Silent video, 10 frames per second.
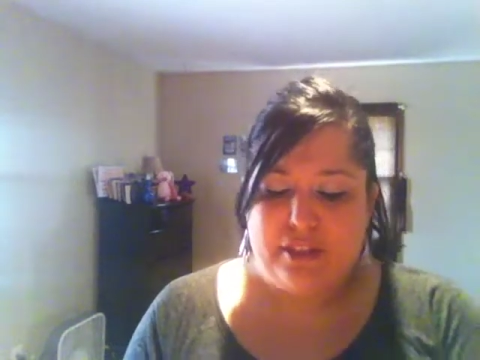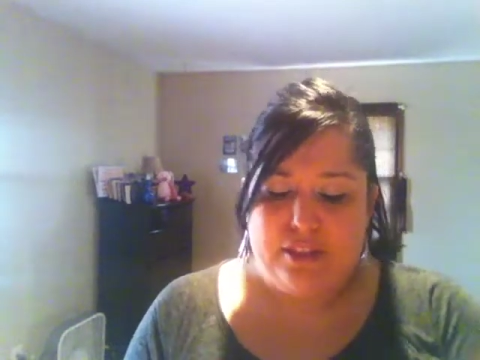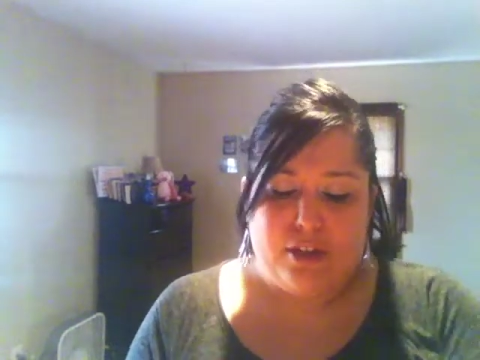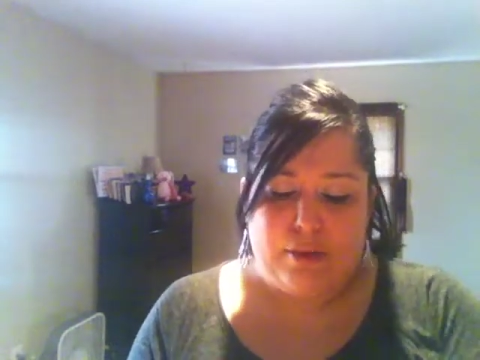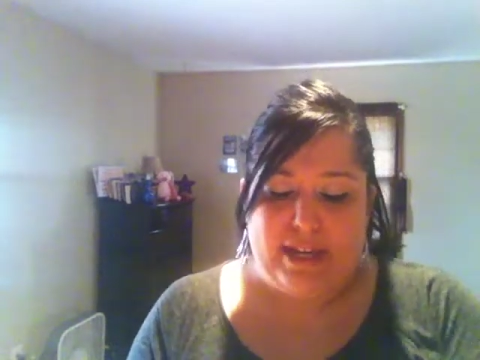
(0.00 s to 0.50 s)

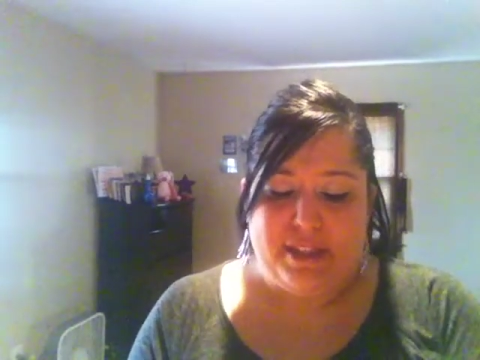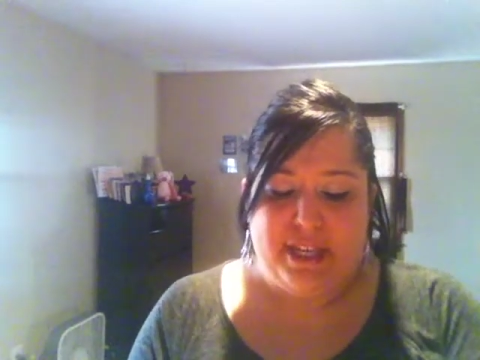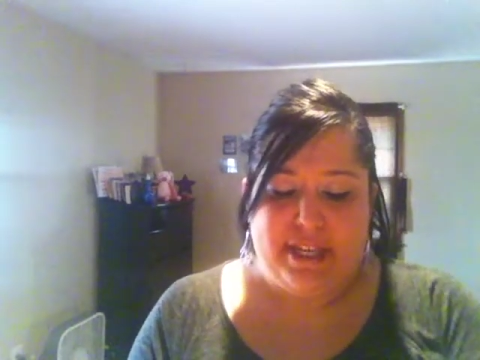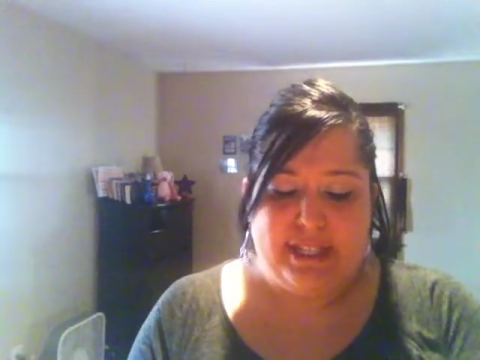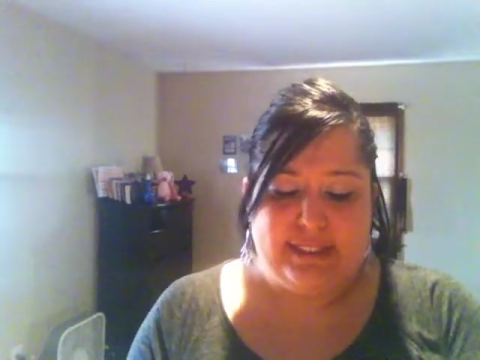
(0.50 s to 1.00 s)
the great
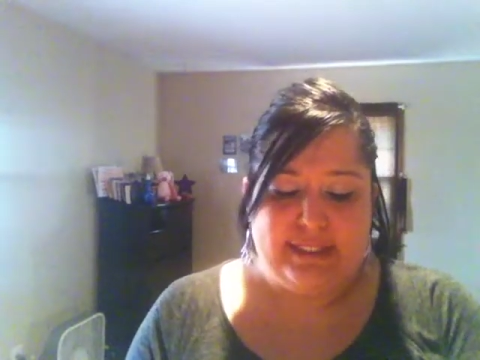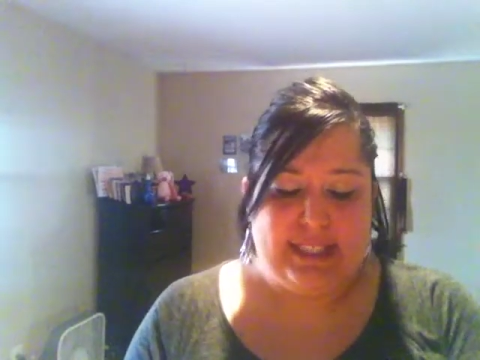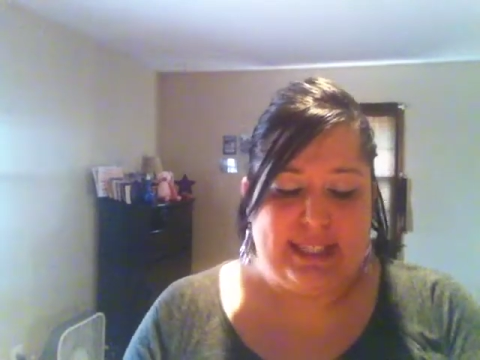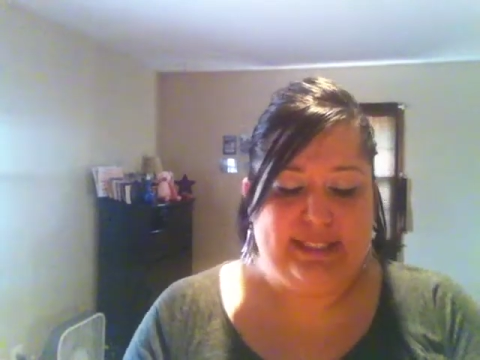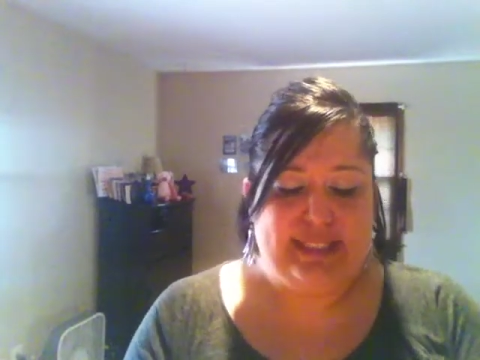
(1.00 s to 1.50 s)
thing is
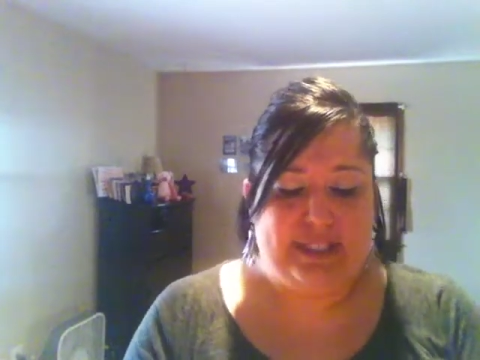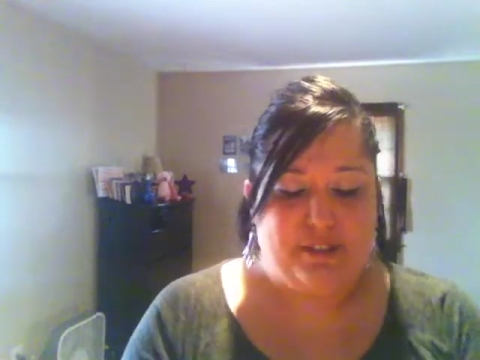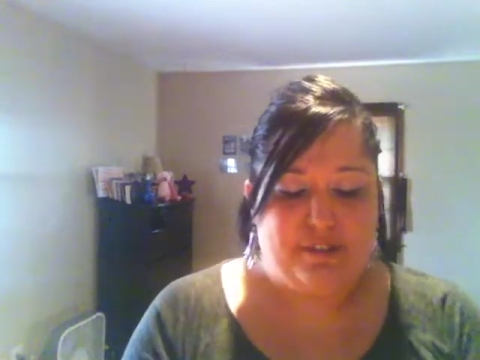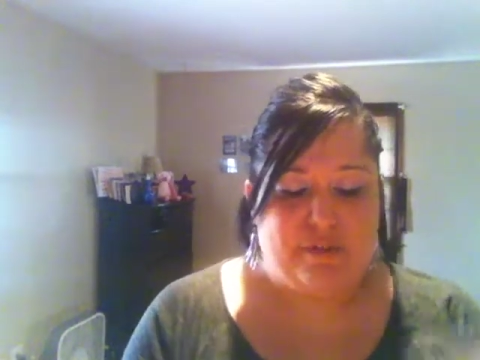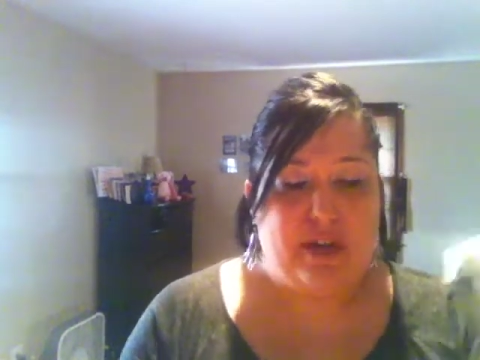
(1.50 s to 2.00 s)
like I said,
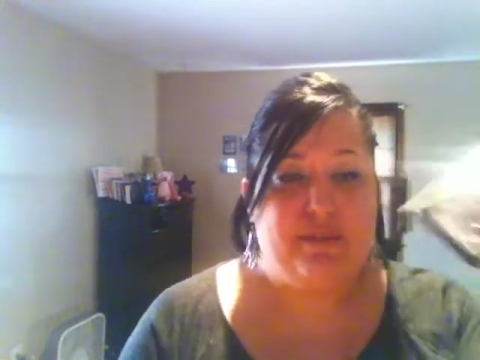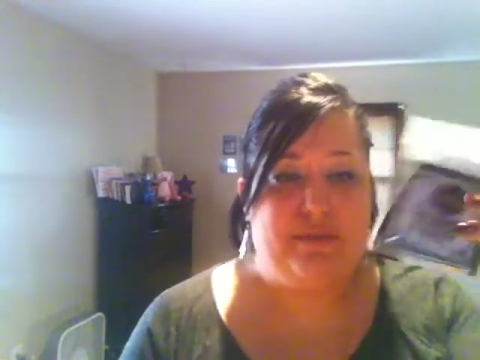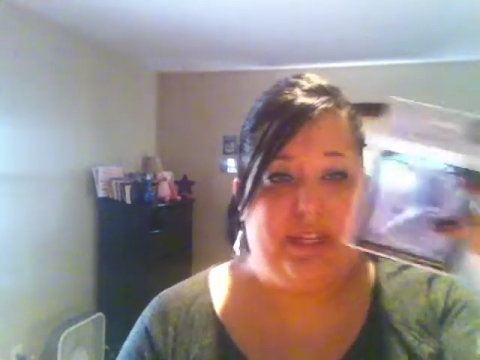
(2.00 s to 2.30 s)
the front of